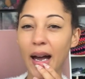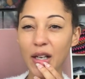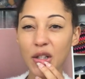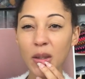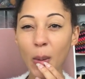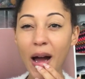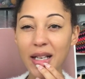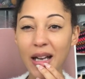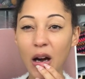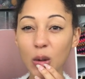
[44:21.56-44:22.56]
actually worked
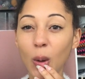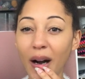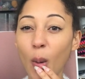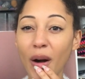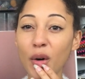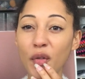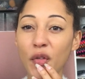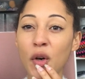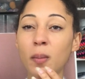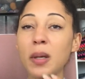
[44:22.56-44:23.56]
out quite well
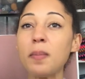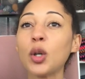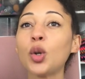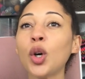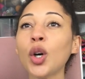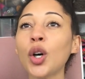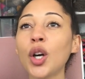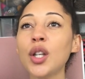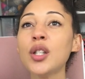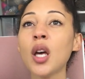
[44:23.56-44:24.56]
for me
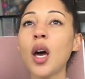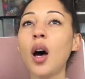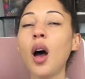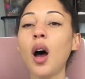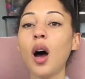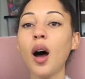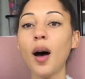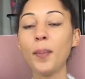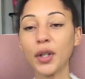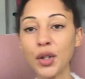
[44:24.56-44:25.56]
because
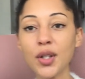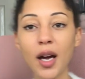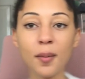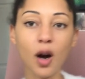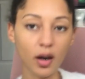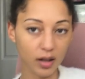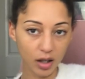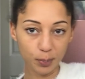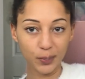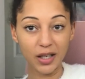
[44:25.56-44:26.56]
Because I'm on a
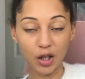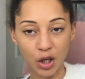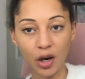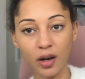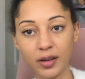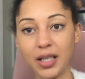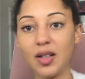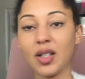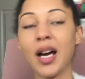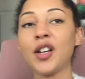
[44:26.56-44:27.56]
big yarn
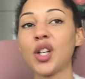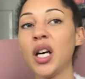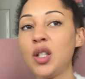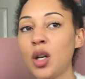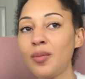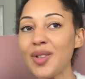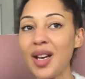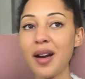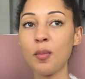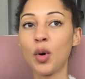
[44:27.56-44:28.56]
de-stash, I don't need
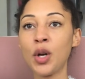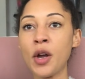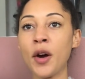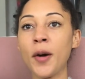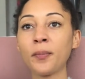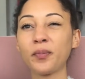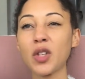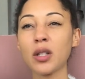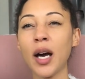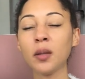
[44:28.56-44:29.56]
any more yarn.
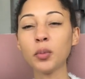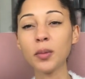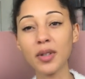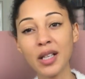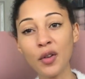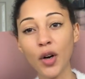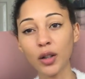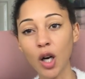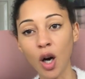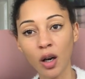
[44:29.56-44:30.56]
So I hadn't put myself on
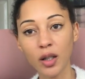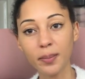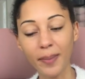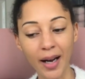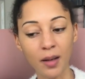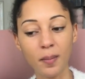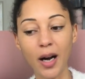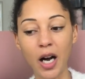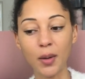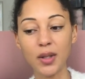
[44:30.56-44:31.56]
a hard ban, but
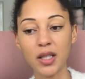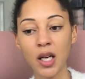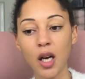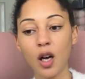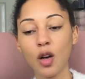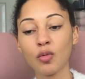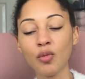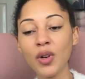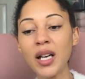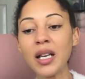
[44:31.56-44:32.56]
I was
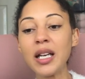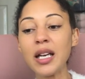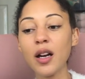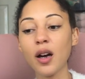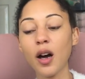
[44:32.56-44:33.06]
really